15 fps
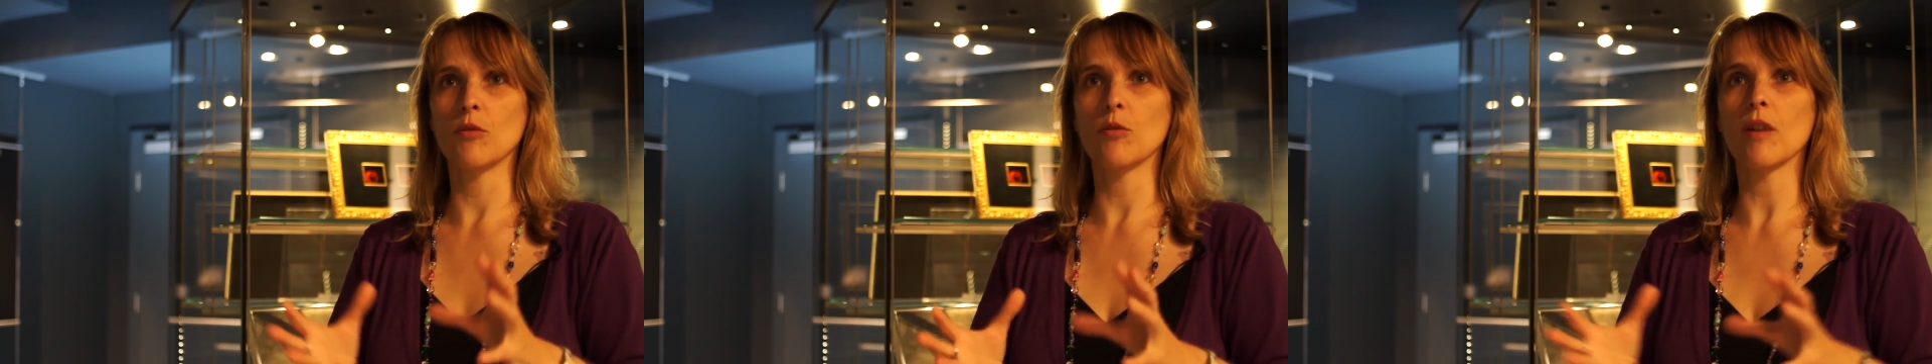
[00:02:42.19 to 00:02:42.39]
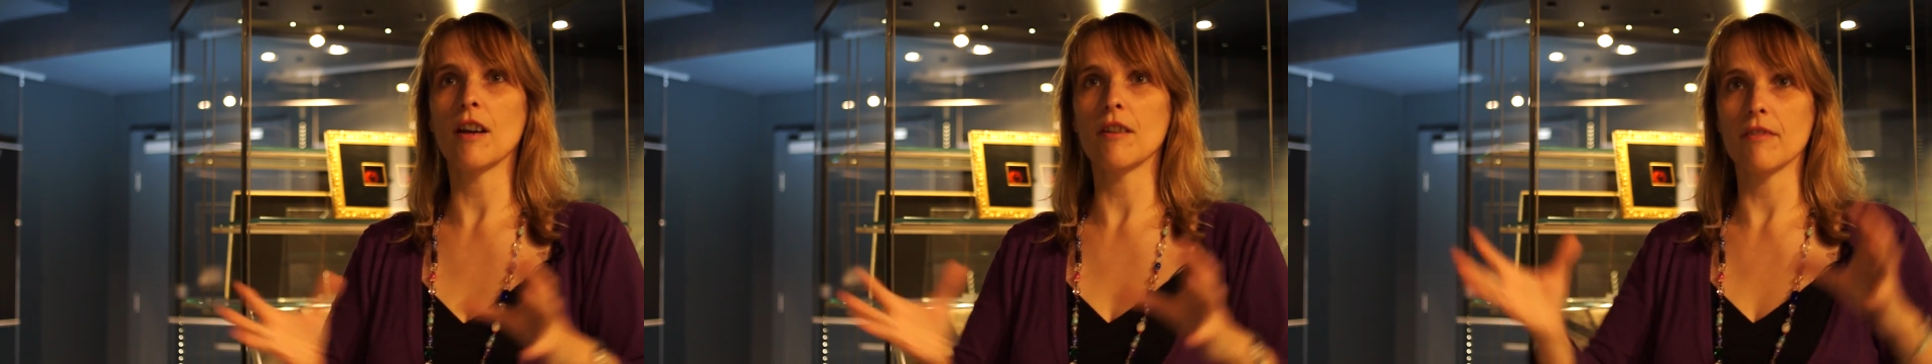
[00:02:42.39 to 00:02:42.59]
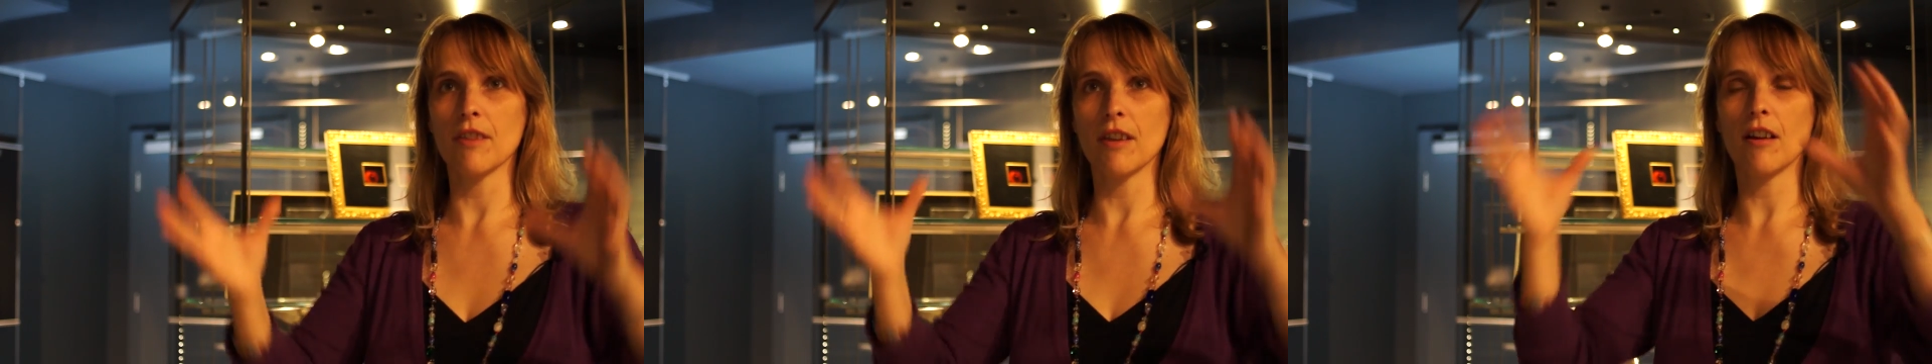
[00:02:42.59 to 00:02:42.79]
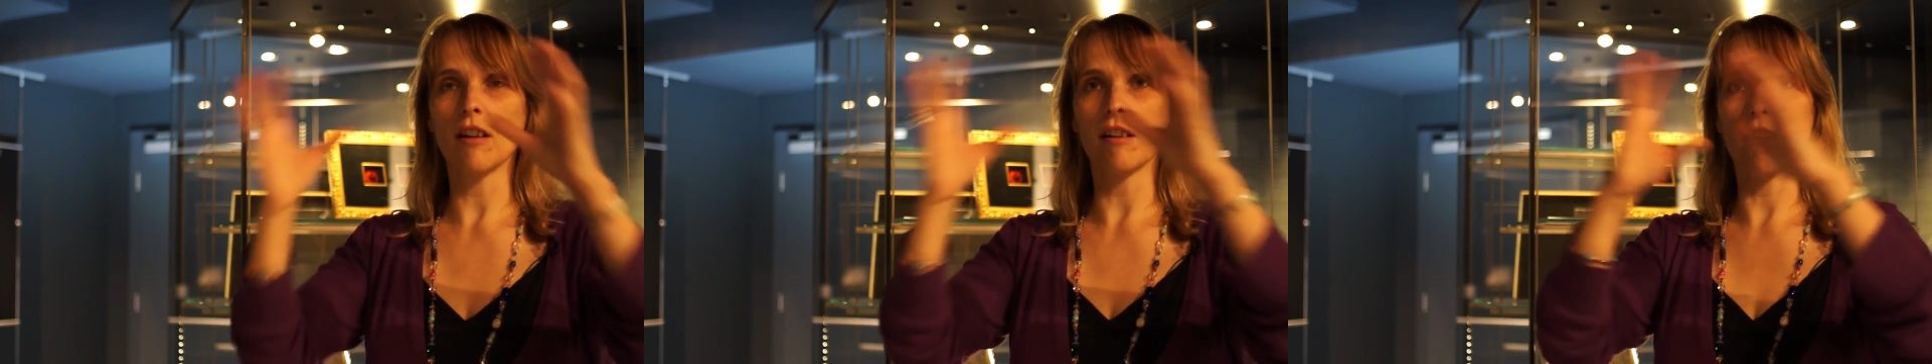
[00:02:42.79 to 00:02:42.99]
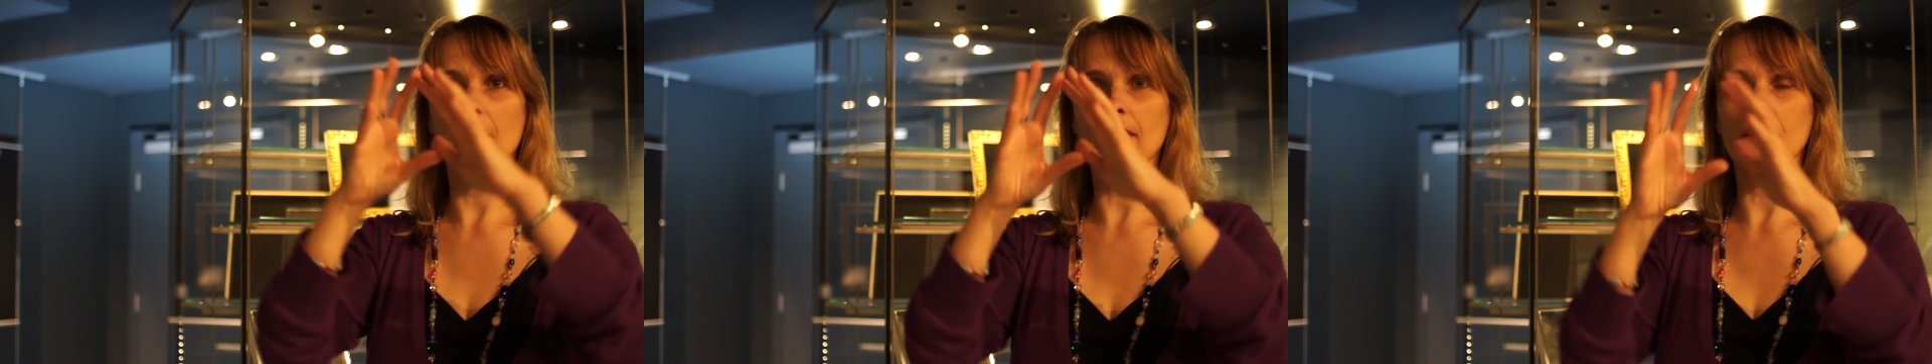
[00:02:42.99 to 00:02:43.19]
all over the
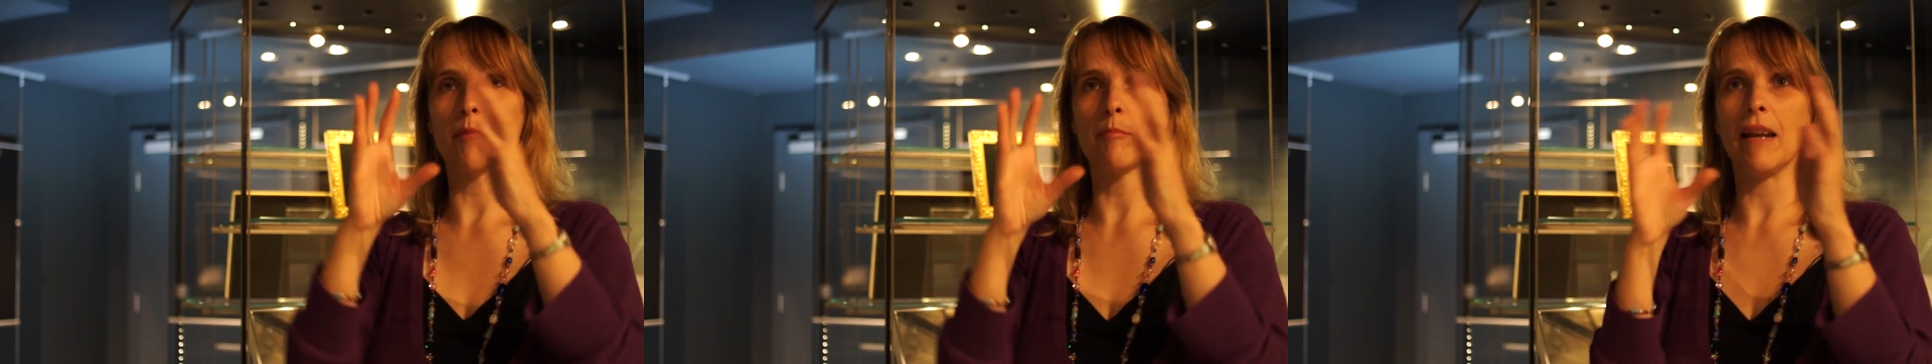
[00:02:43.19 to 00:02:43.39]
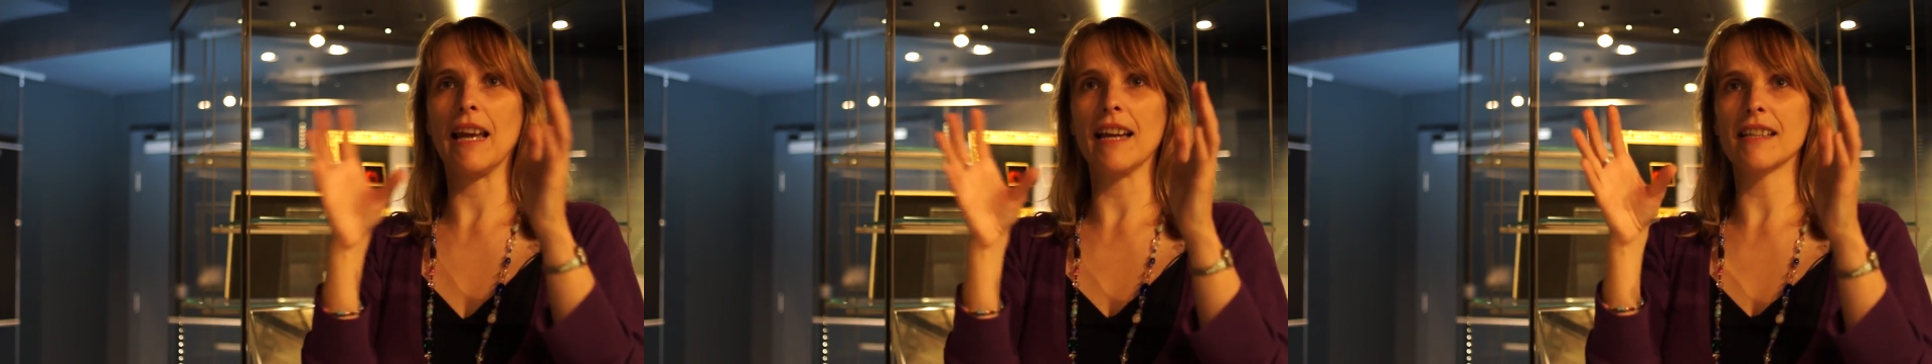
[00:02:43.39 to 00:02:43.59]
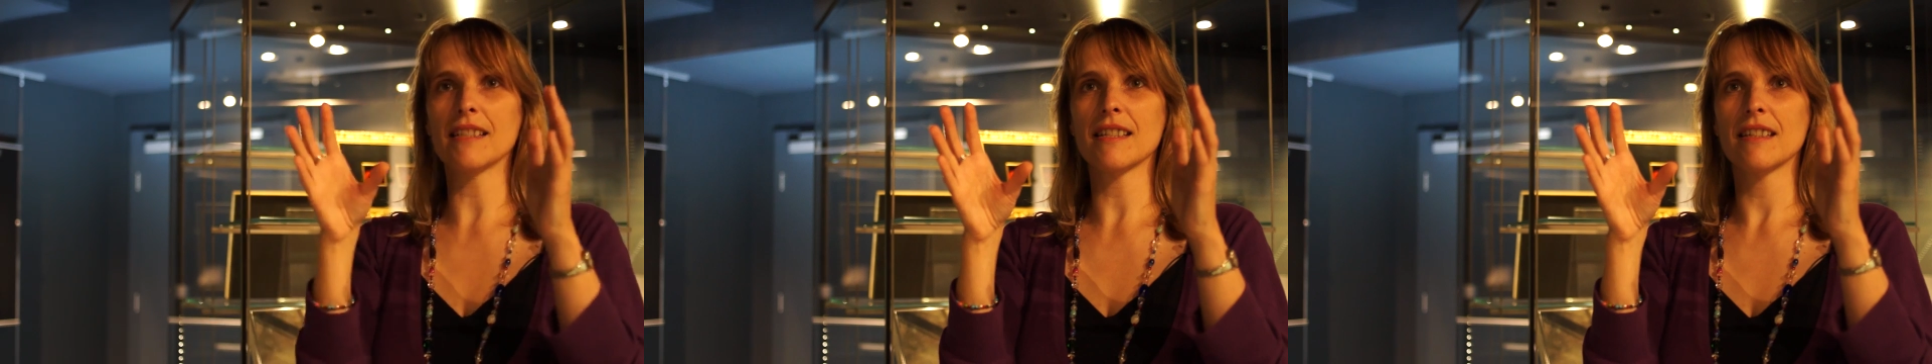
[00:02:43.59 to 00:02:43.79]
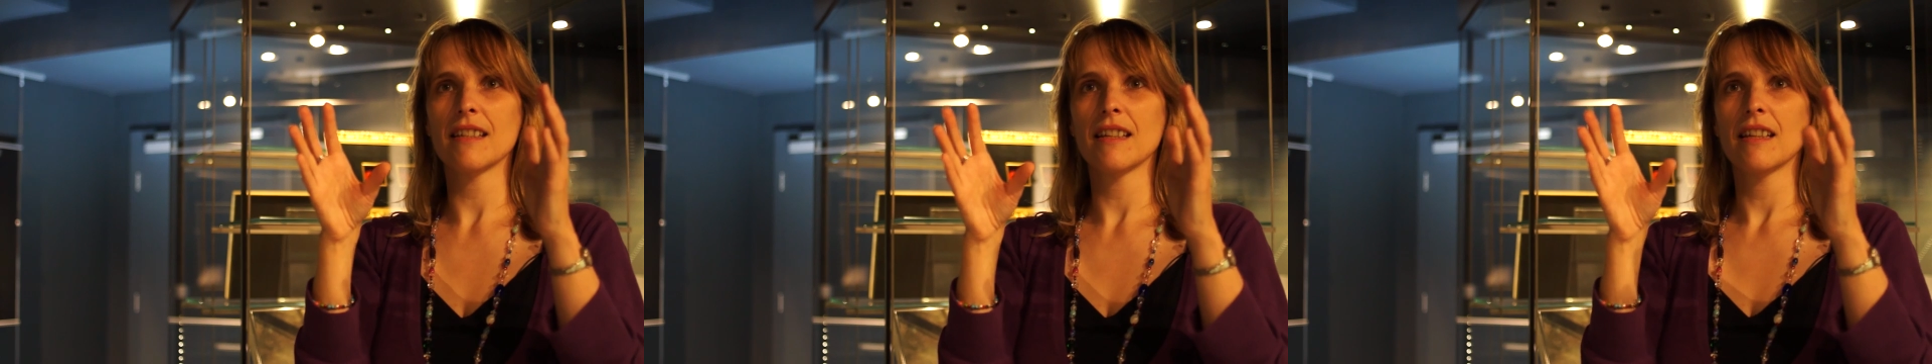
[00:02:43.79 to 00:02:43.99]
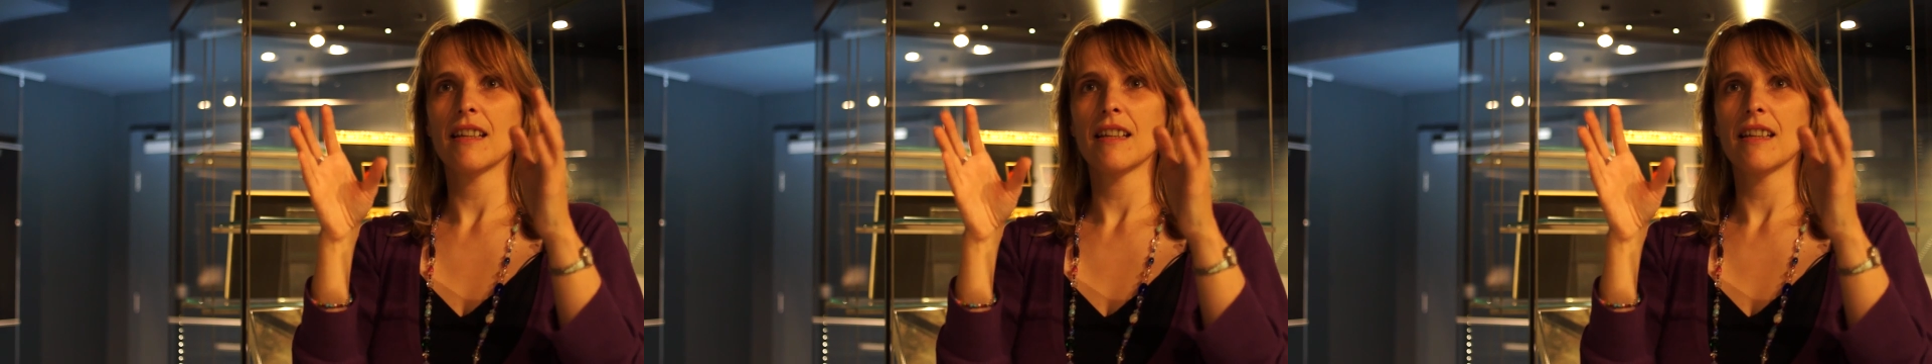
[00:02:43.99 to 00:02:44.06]
holographic plate.